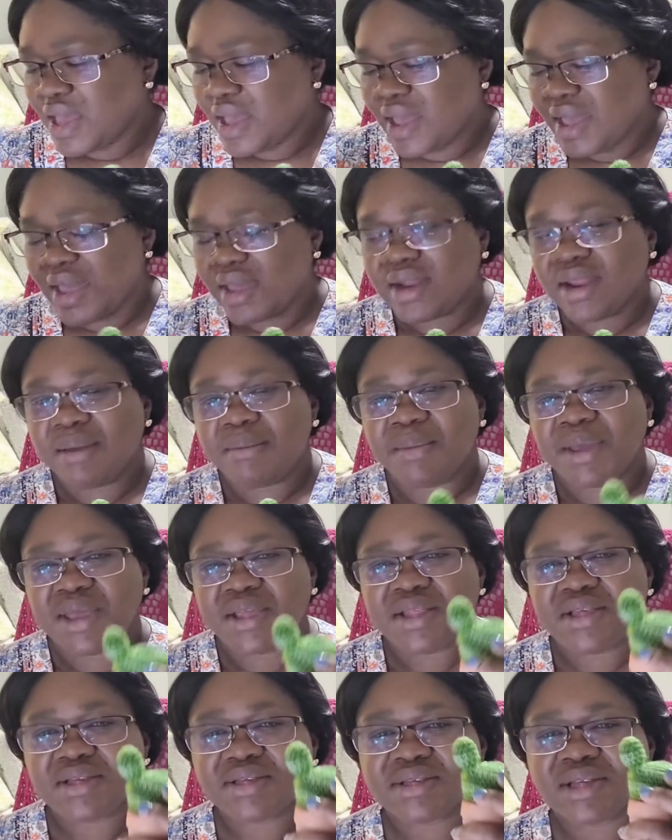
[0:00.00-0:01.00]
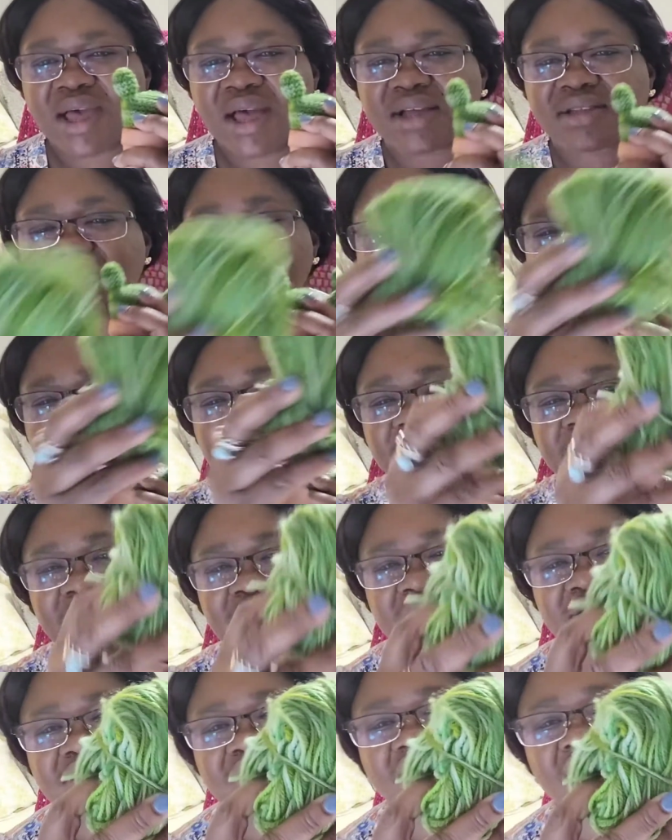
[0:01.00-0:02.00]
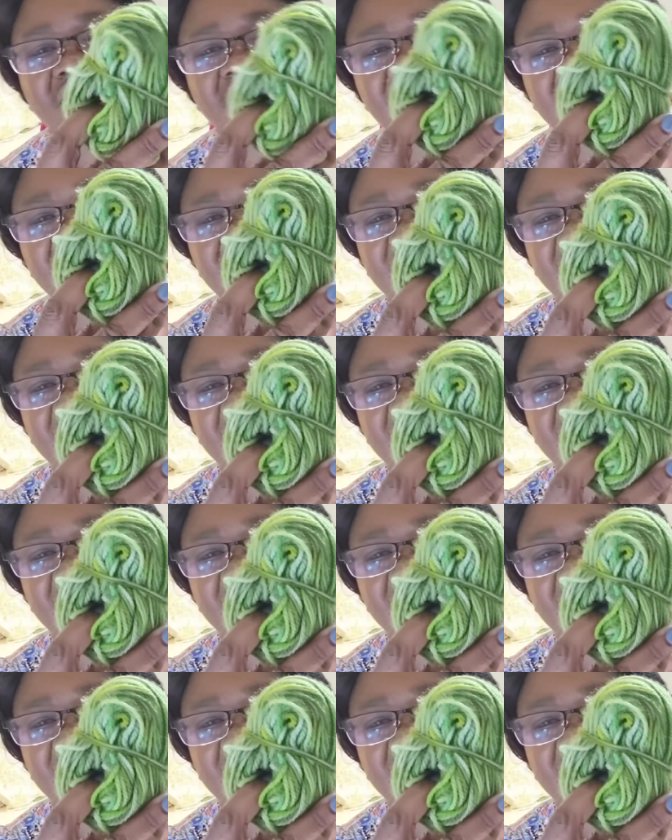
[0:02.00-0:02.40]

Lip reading: And I made this cactus from this yarn that